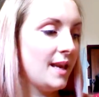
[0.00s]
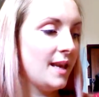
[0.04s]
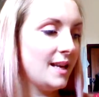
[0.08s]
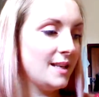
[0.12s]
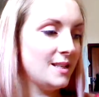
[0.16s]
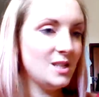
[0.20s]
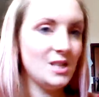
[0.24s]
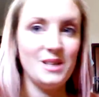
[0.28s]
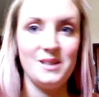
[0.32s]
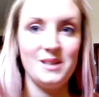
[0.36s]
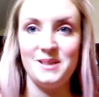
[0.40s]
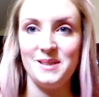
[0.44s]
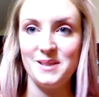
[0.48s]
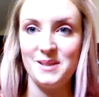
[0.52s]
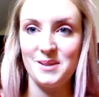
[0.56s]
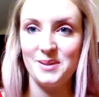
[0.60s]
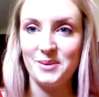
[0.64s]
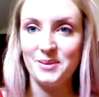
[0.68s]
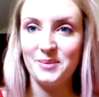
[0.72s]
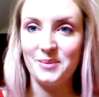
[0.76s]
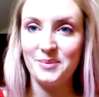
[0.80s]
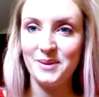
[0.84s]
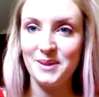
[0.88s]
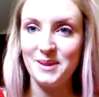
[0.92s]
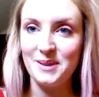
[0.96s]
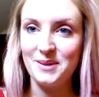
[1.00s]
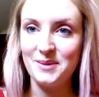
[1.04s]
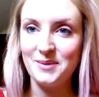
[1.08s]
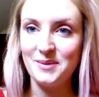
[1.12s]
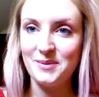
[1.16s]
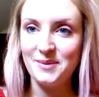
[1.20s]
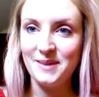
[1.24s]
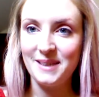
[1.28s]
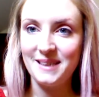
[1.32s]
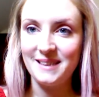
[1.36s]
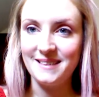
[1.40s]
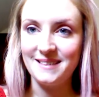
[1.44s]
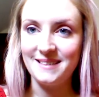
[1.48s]
a charity shop in
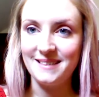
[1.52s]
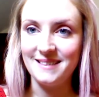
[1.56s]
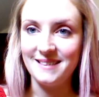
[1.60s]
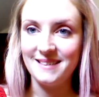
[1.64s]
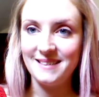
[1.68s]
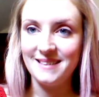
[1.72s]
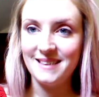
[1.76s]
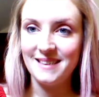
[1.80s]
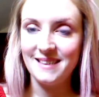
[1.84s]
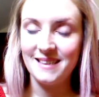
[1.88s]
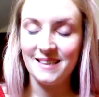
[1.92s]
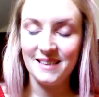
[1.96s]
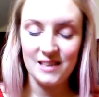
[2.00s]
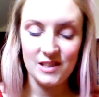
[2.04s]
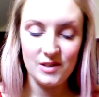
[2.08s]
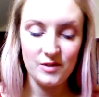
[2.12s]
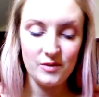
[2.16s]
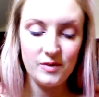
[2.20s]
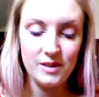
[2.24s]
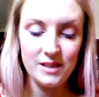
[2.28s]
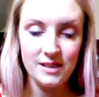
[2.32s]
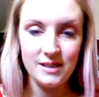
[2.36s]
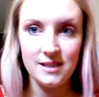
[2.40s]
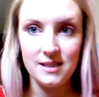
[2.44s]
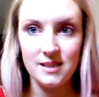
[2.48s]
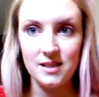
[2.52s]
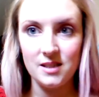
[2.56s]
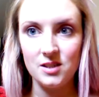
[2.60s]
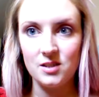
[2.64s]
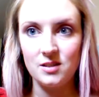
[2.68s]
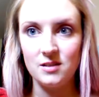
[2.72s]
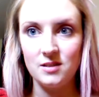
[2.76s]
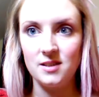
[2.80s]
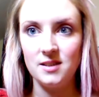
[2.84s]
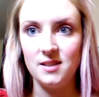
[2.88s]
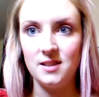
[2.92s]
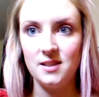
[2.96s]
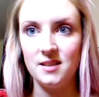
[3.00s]
Finland, and it's vintage
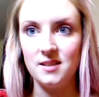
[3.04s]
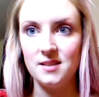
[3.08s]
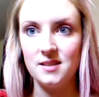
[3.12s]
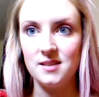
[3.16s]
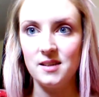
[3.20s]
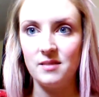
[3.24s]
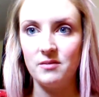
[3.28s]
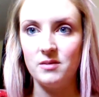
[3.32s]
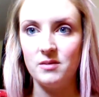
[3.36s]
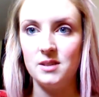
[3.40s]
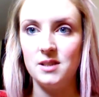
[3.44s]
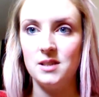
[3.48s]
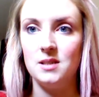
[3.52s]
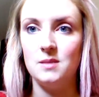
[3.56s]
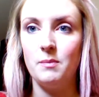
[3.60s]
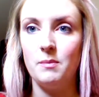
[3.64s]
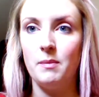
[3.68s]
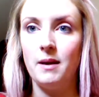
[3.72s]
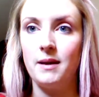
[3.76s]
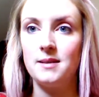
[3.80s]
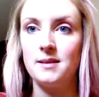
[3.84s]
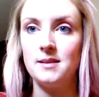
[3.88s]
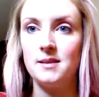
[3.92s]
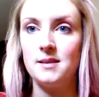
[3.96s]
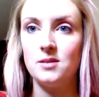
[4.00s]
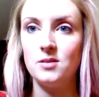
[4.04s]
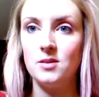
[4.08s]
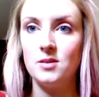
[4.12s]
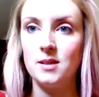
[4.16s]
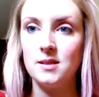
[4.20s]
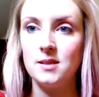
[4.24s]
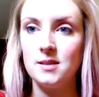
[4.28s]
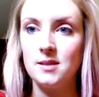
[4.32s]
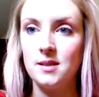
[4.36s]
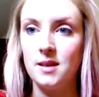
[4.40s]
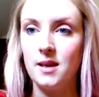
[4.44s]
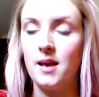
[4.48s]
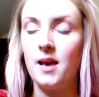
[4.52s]
1970s maxi
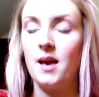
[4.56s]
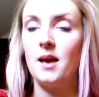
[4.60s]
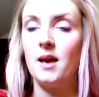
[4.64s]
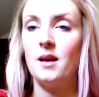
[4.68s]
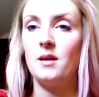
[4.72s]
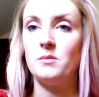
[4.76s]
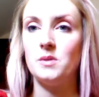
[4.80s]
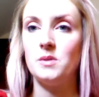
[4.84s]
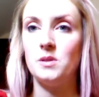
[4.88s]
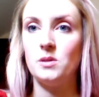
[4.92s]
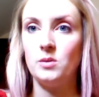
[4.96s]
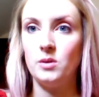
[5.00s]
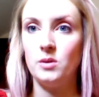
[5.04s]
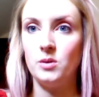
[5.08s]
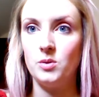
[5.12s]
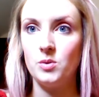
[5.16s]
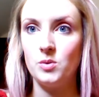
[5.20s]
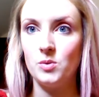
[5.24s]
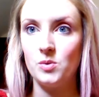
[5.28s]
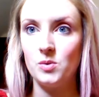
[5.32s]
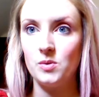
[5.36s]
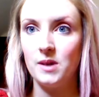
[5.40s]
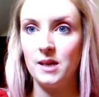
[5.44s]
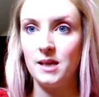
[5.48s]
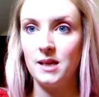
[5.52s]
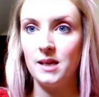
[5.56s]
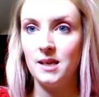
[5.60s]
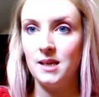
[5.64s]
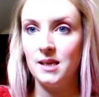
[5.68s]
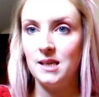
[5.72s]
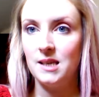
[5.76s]
dress, and I absolutely adore it.